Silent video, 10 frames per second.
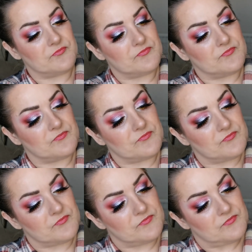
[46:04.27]

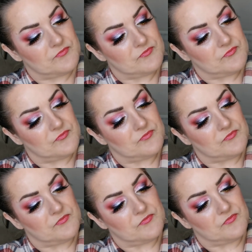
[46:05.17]

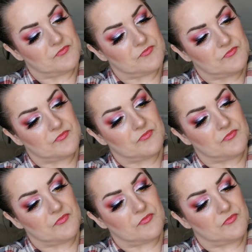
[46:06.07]

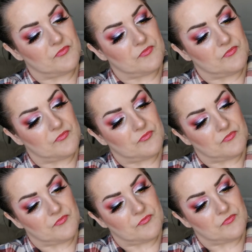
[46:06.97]

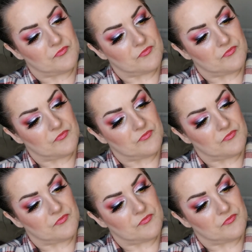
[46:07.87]
Nobody speaks.